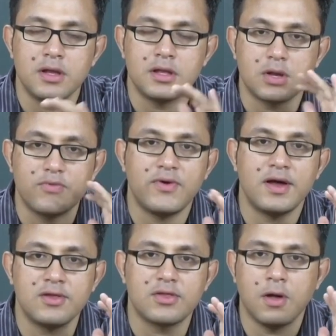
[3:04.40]
in the
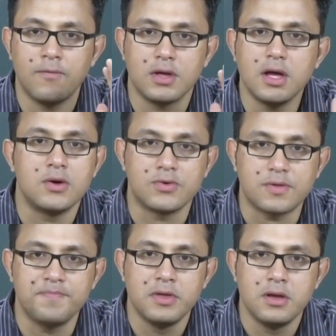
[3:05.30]
confines of the house,
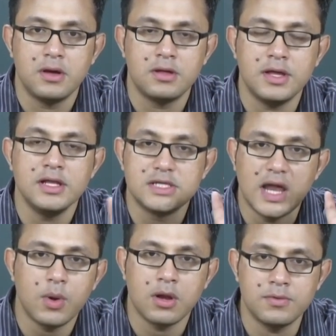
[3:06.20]
uh, the
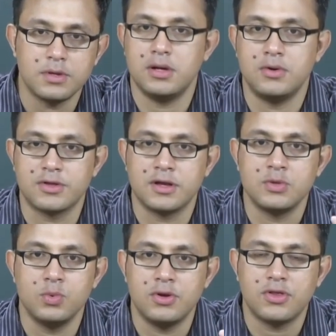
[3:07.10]
interior of the house, in
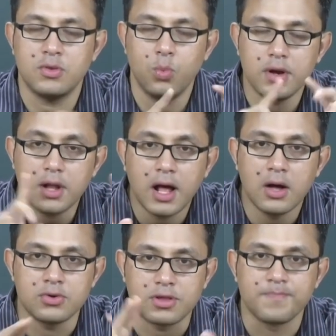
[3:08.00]
other words. So the one
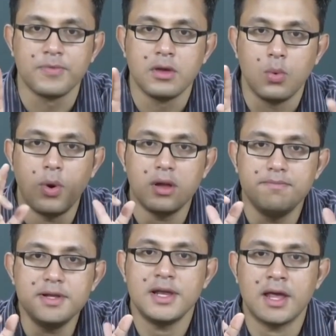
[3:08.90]
house one
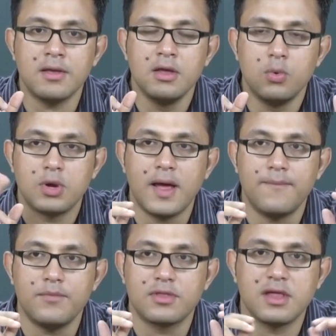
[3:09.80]
building would
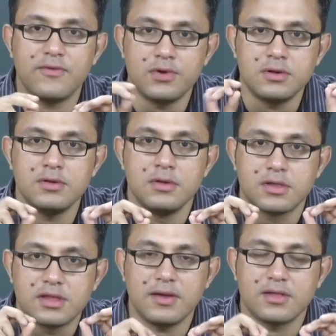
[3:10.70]
have several
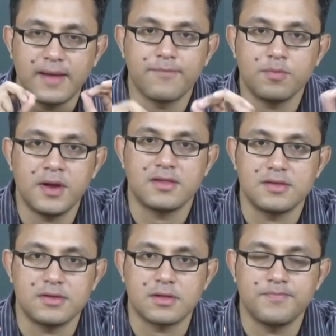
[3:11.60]

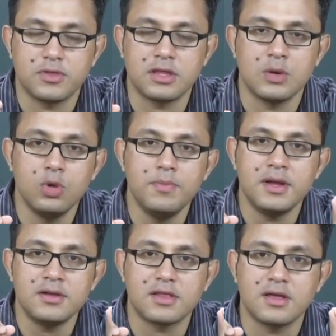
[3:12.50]
subspaces. So there will be
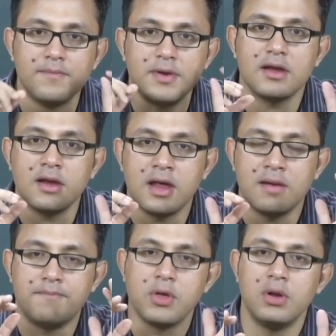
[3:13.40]
this completely
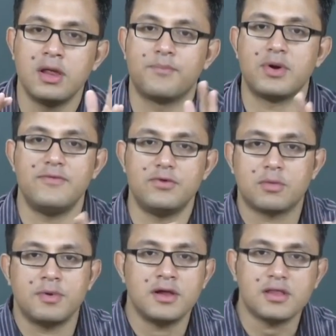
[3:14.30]
and purely private
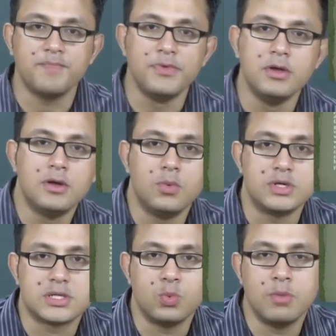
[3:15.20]
space
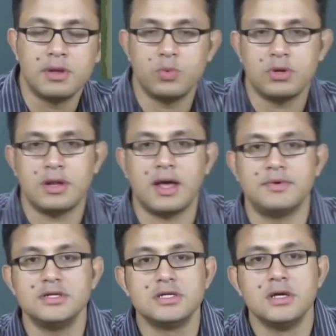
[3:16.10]
which the woman would
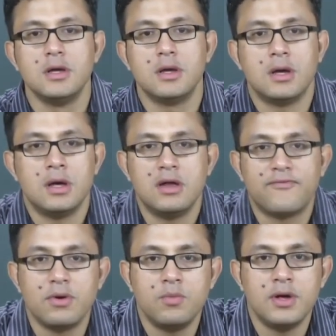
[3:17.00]
inhabit uh,
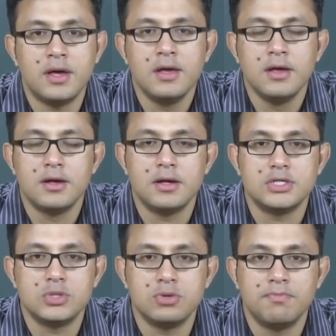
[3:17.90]
from where uh,
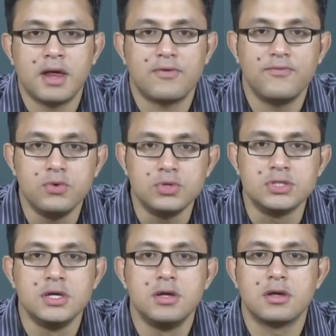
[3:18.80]
she would make
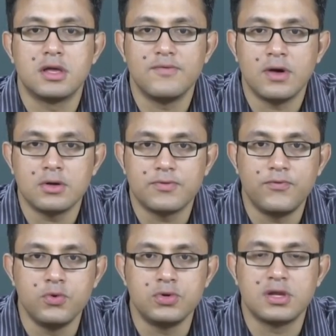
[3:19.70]
food, give out
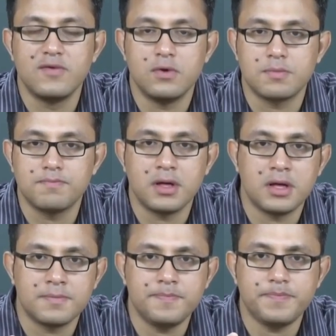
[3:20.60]
food, give out
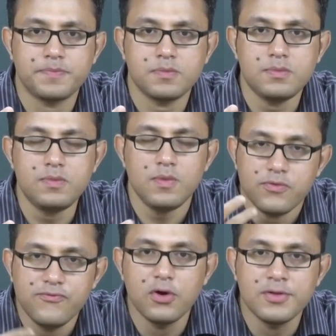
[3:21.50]
pan,
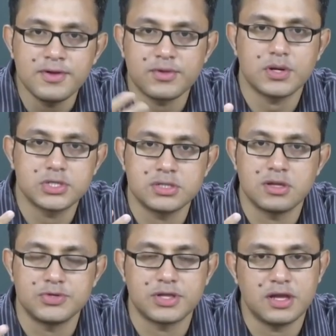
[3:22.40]
follow the
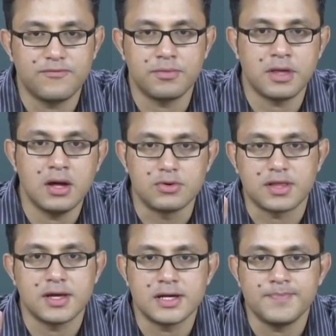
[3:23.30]
instructions which are sent from the
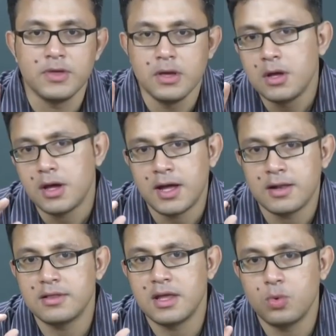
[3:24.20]
outside.
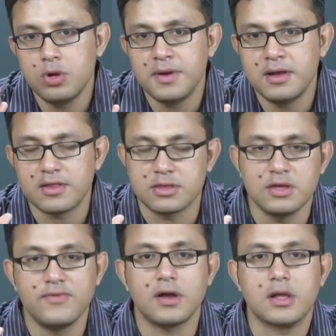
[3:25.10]
And there will be this
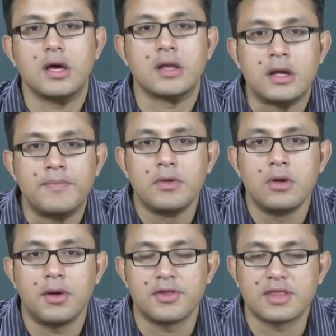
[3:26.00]
divan khana
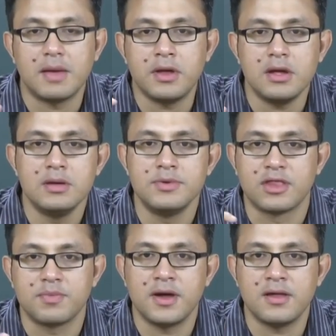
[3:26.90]
or the semi-urban
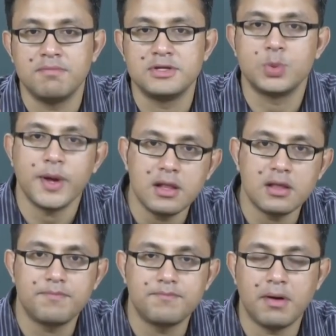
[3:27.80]
space between
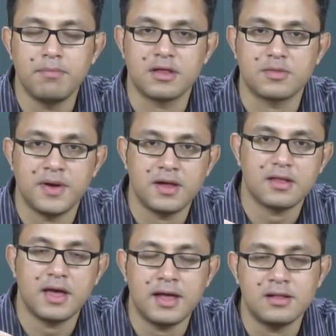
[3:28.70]
the public
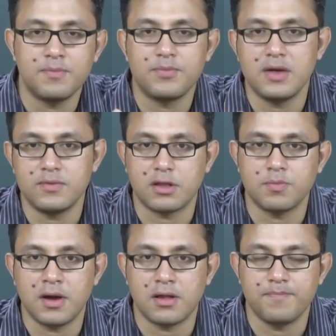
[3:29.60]
space and the private
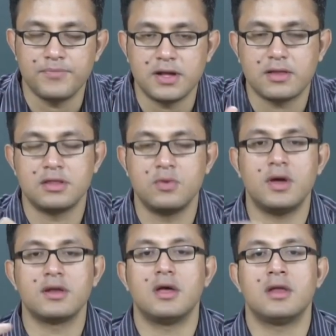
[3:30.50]
space. That's the
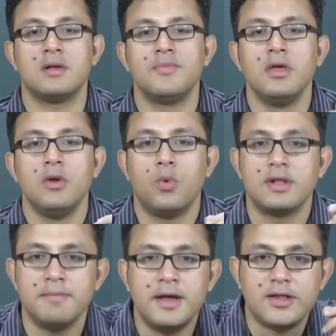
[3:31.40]
divan khana where
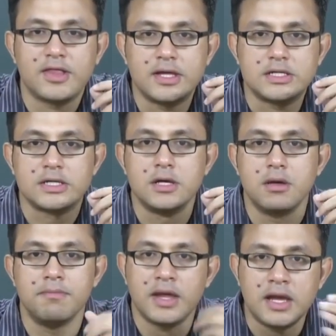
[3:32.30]
the men sit,
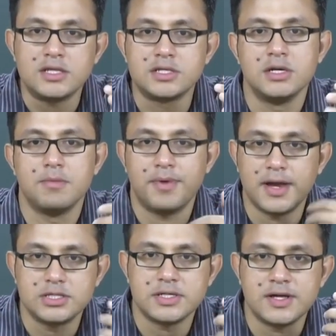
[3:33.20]
meet,
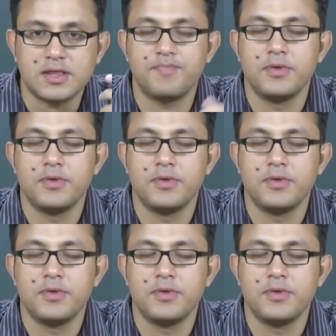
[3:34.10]
play chess,